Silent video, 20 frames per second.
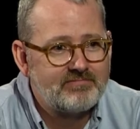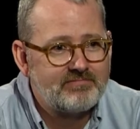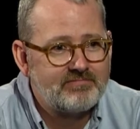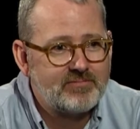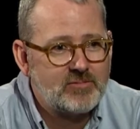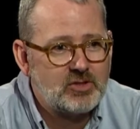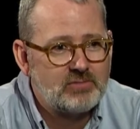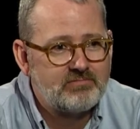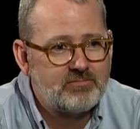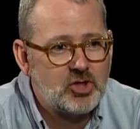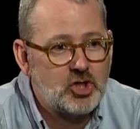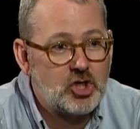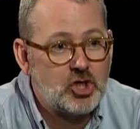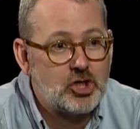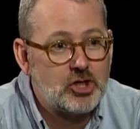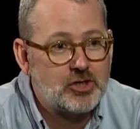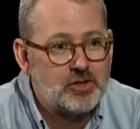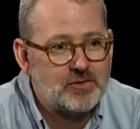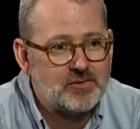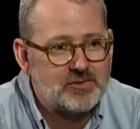common
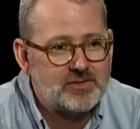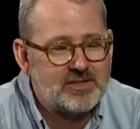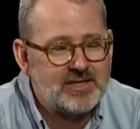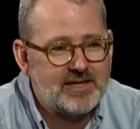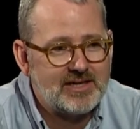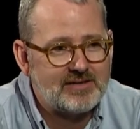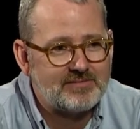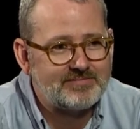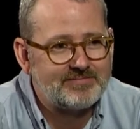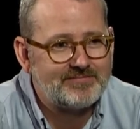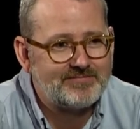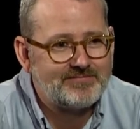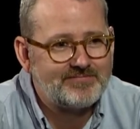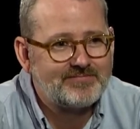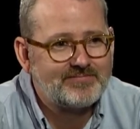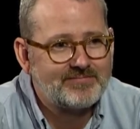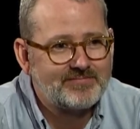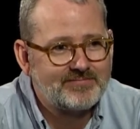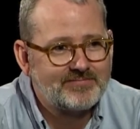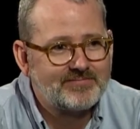ground. Yeah.
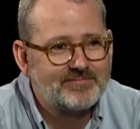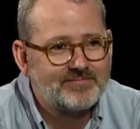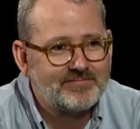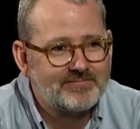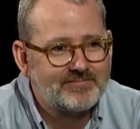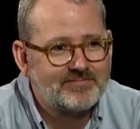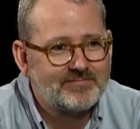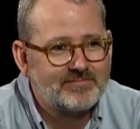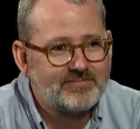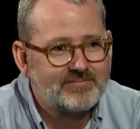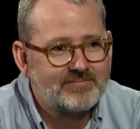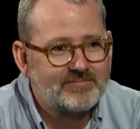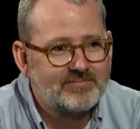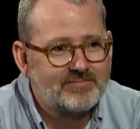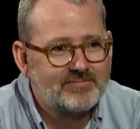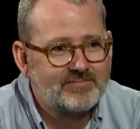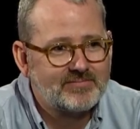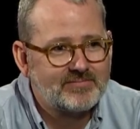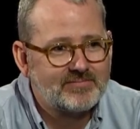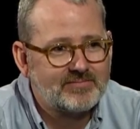Exactly, and and allowing